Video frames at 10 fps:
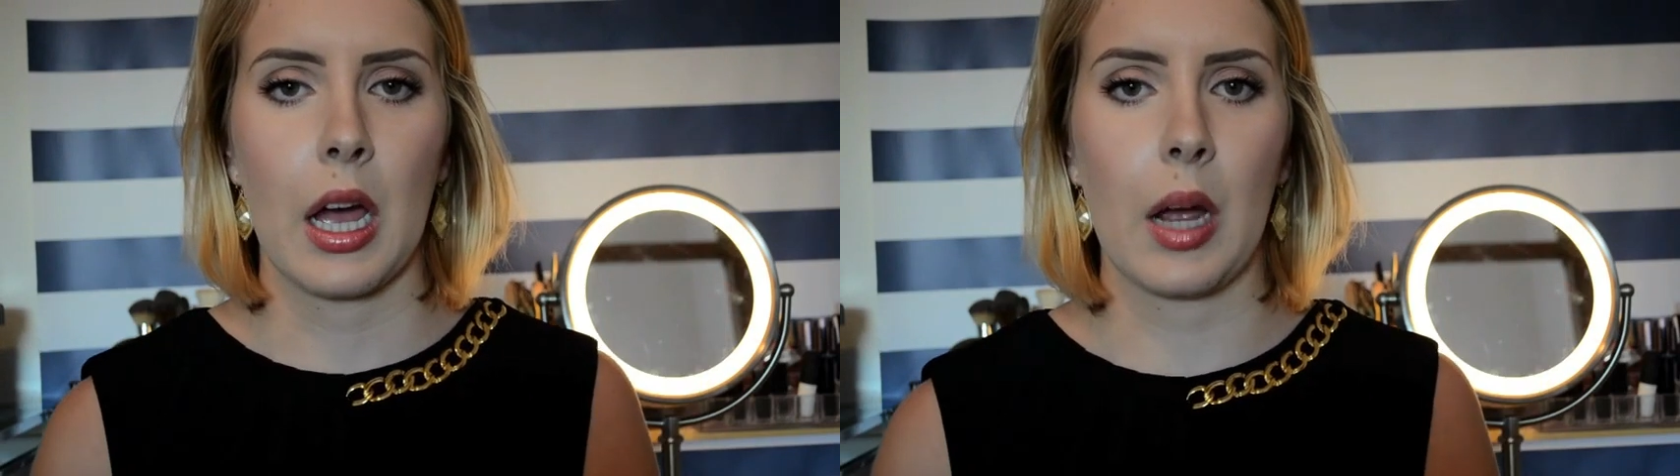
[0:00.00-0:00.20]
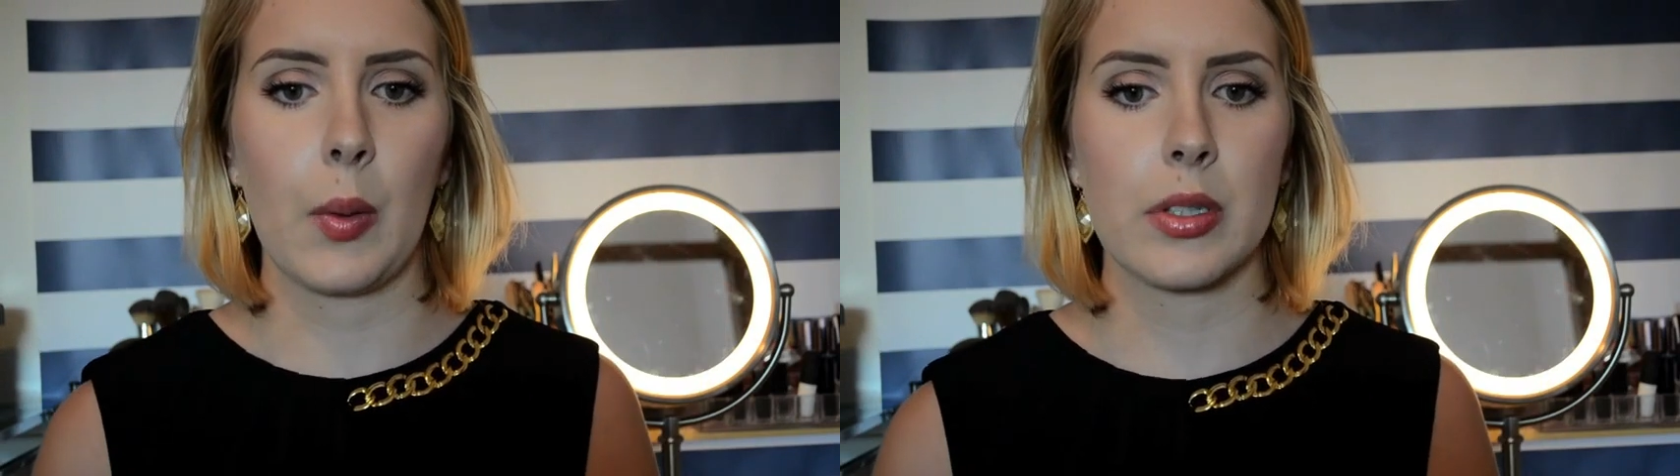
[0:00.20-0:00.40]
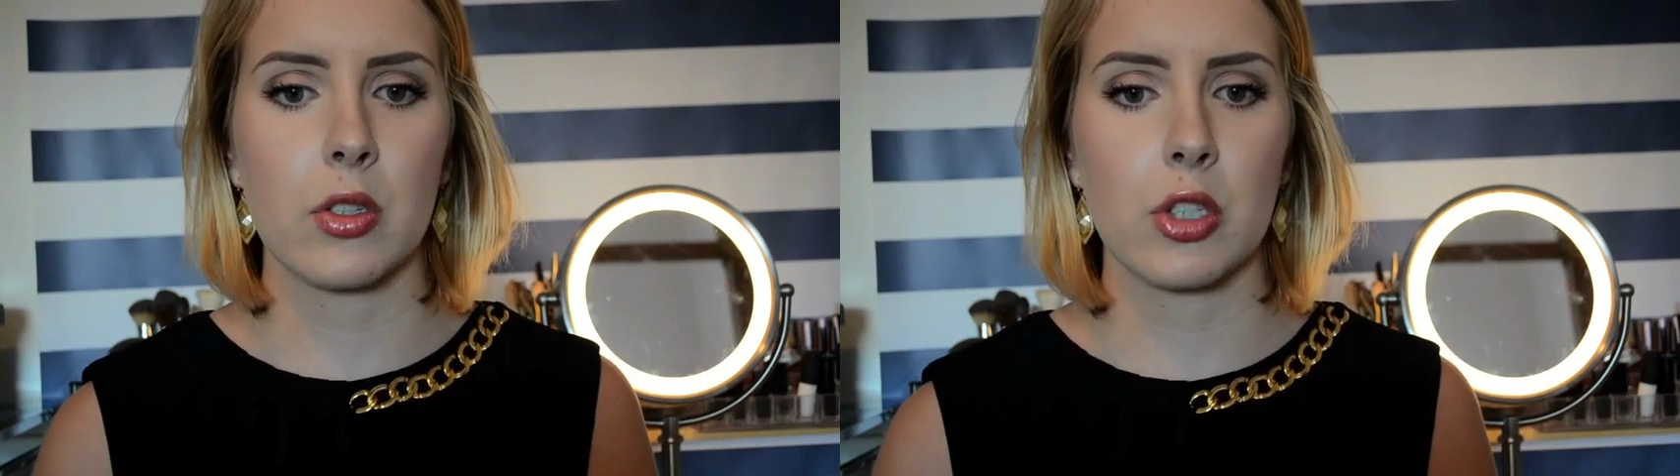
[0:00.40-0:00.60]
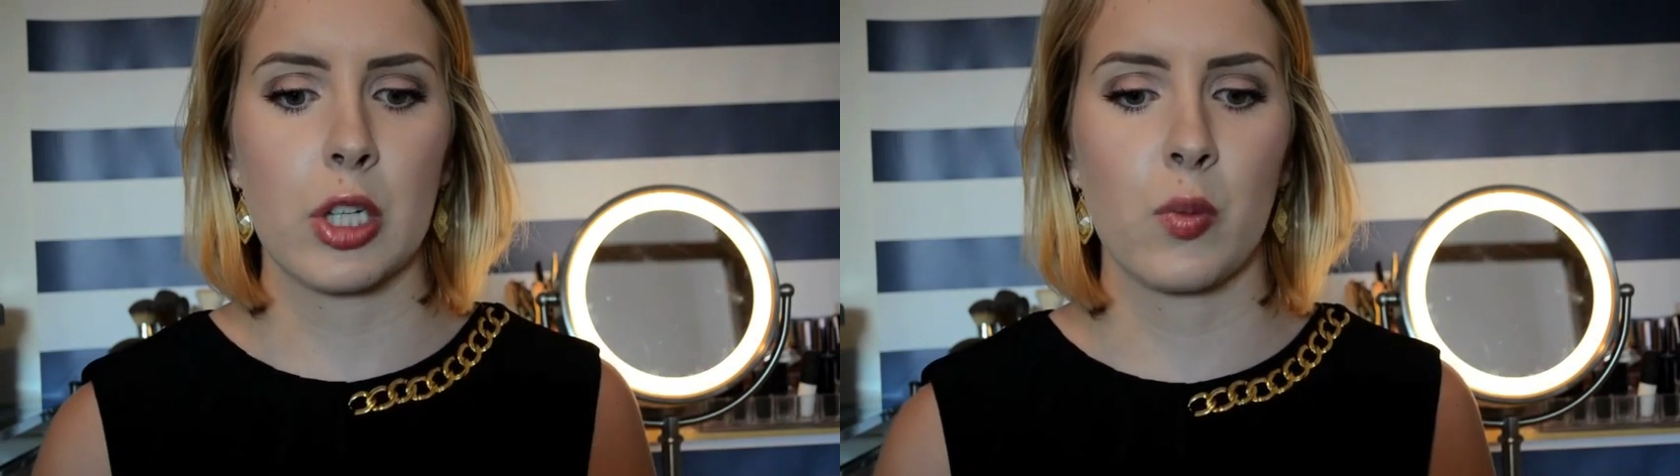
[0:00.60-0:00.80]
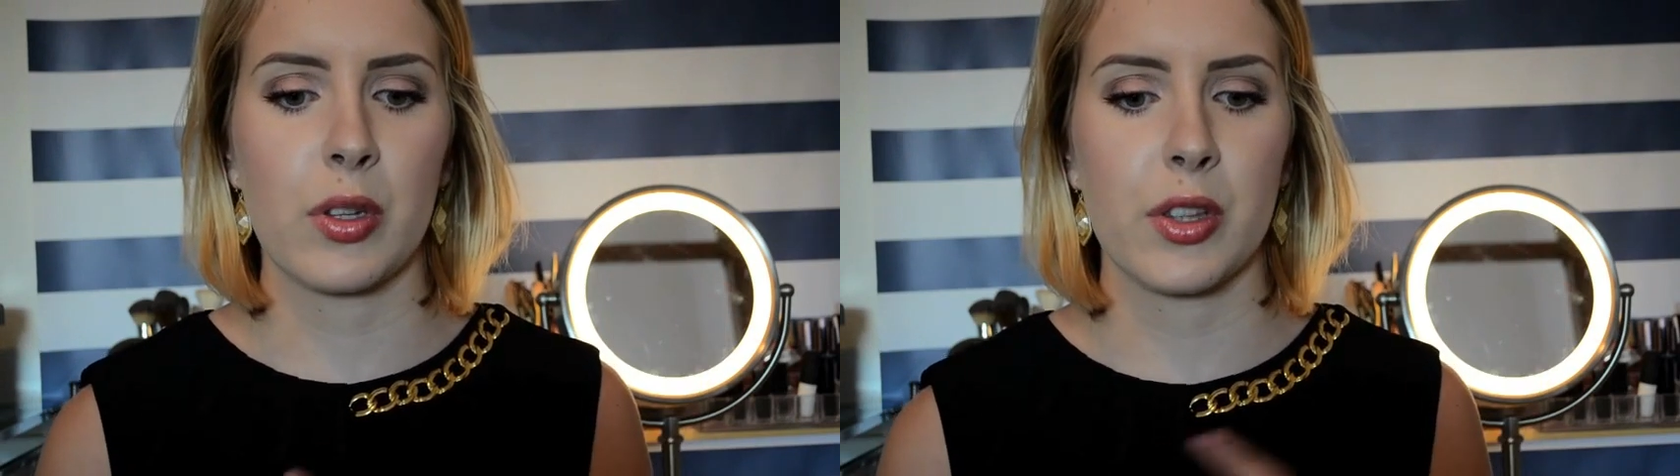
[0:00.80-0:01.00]
I wasn't
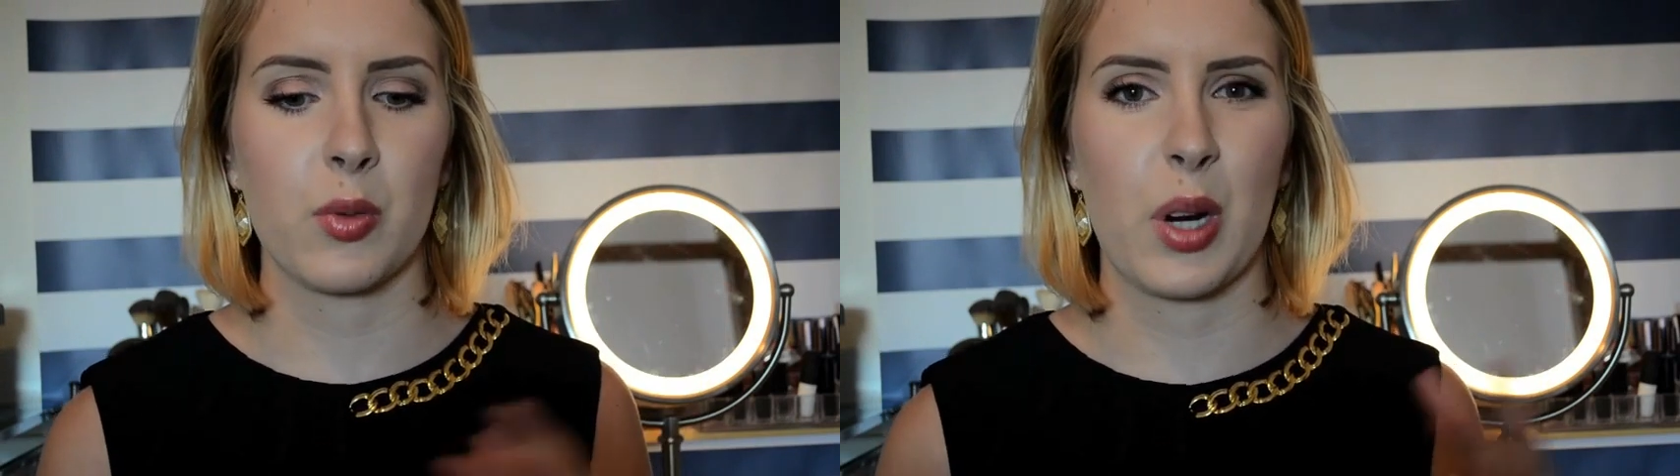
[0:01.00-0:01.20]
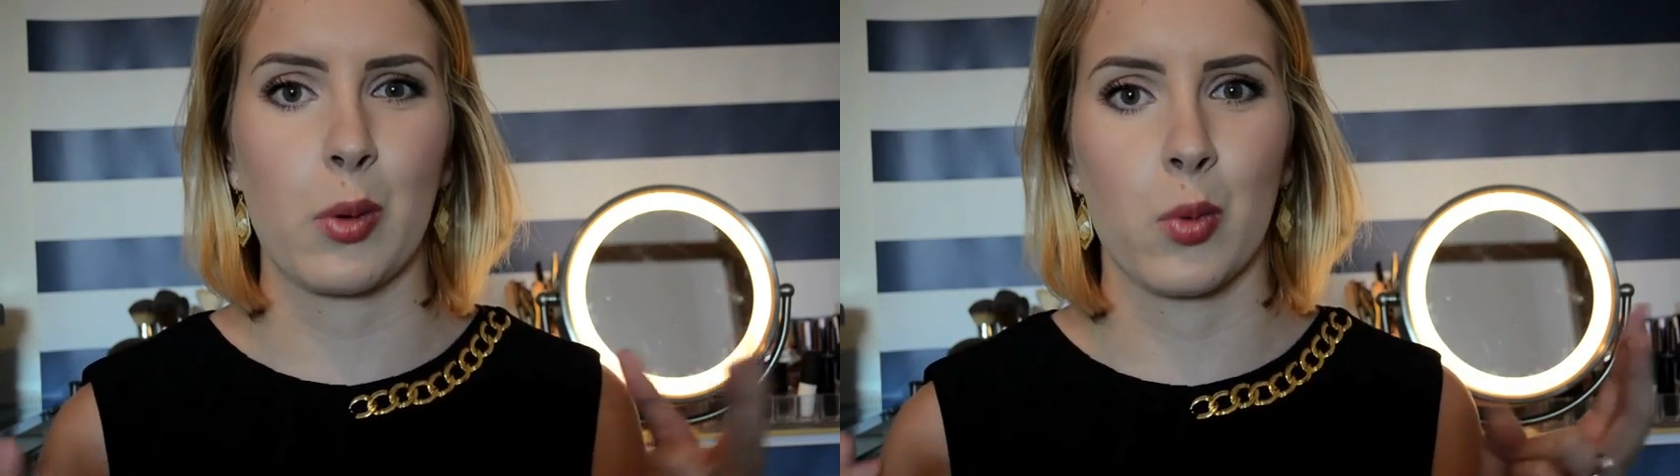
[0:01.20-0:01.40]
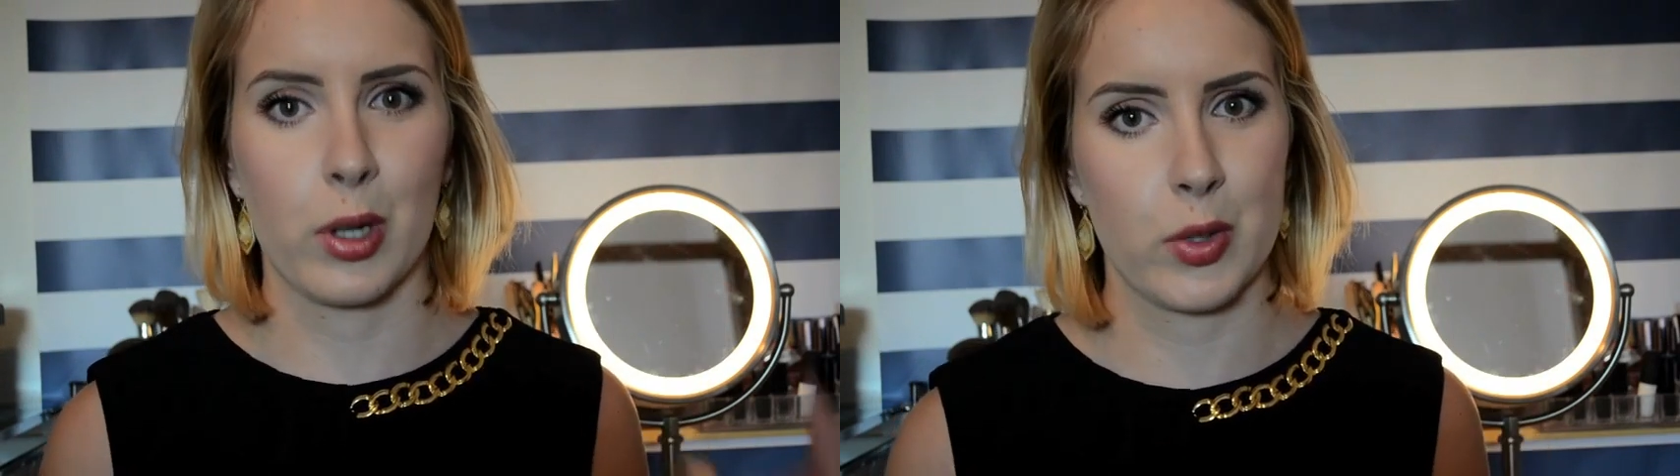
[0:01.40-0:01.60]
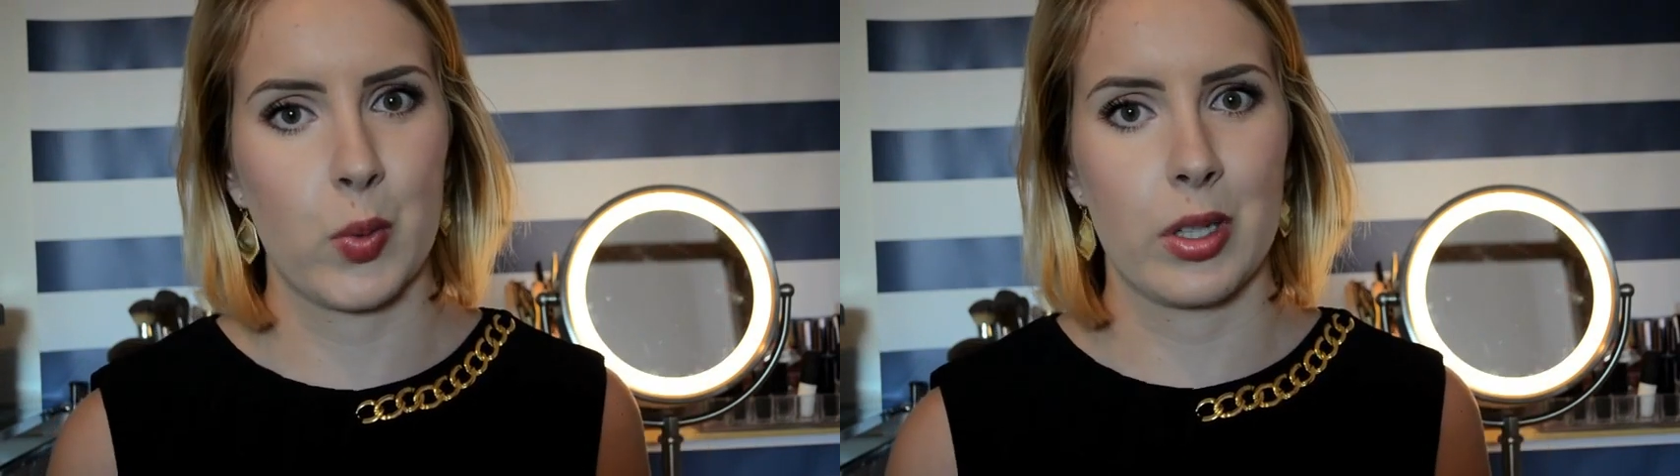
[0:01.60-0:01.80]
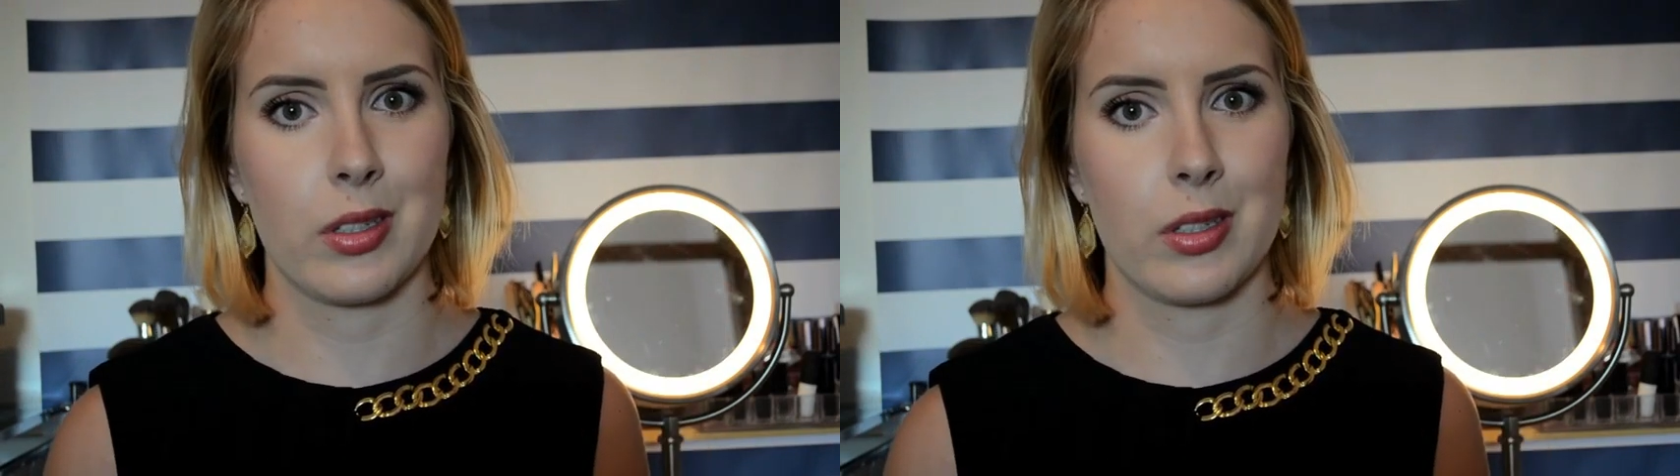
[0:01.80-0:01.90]
sure what the right words were